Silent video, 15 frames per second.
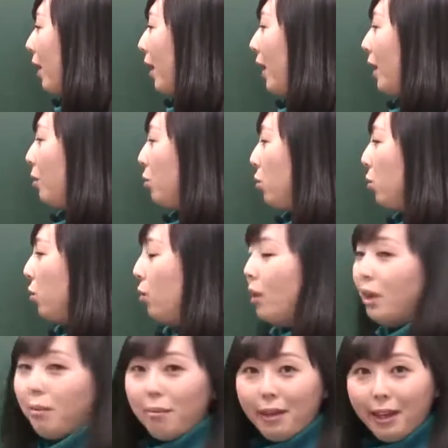time should
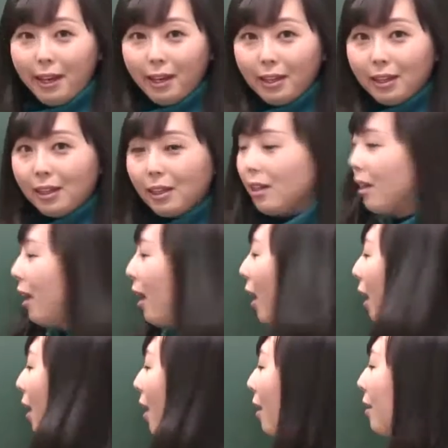we meet?
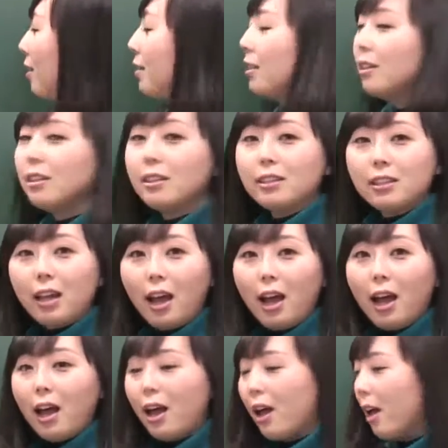And
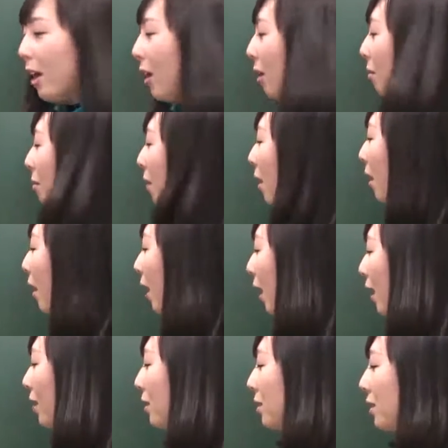time,
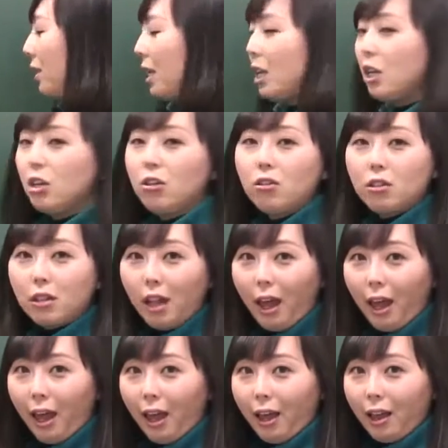and see you
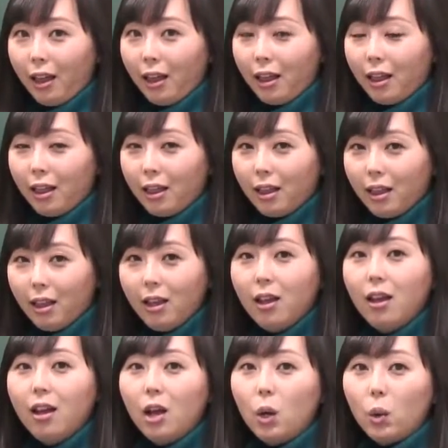then.
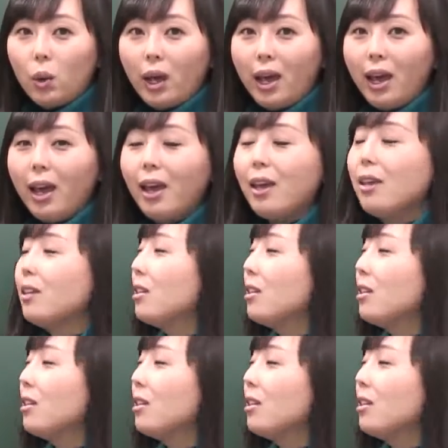Okay,